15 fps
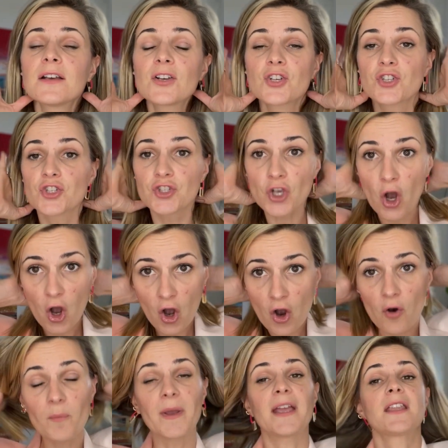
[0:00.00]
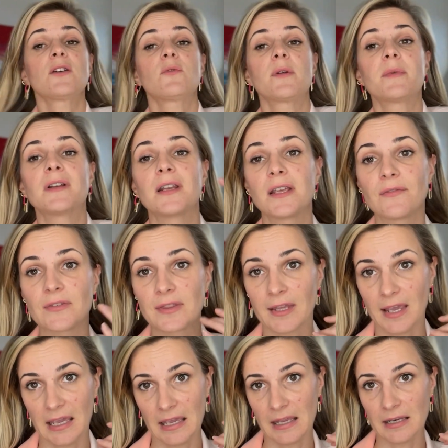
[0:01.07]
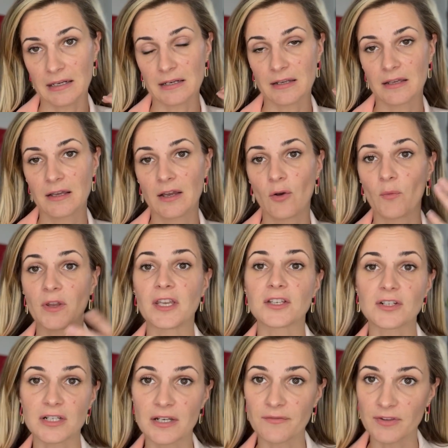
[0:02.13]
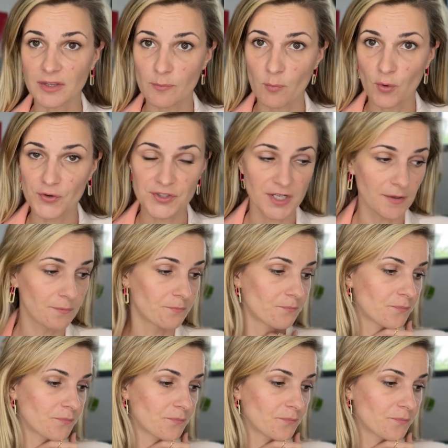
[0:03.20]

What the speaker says: So many women live in the head. We need to live in the body.